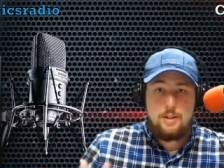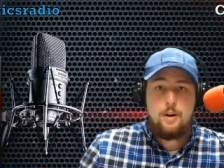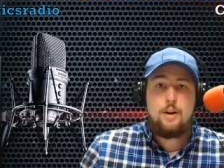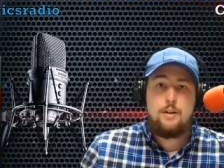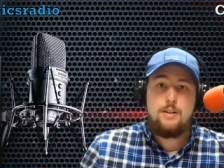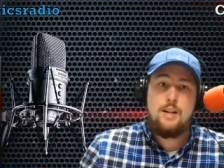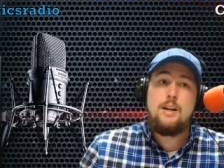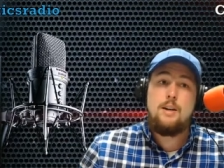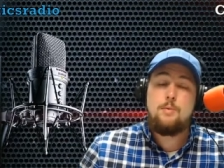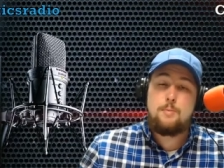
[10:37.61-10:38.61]
darker then and
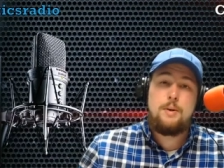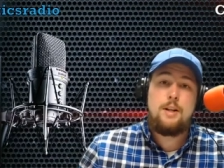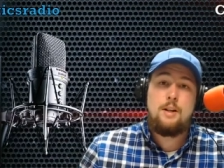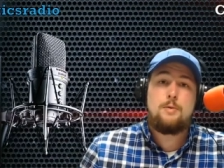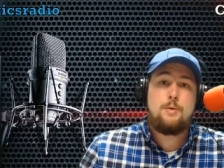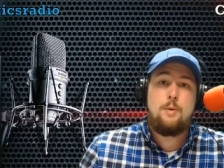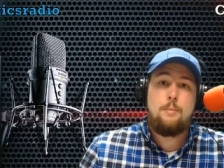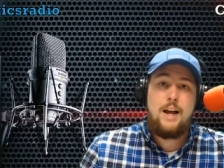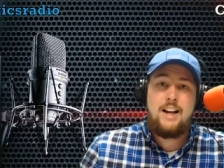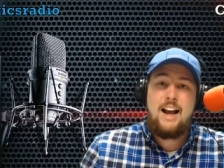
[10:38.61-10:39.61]
he was pretty close to a
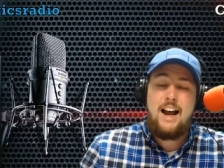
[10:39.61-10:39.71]
black guy.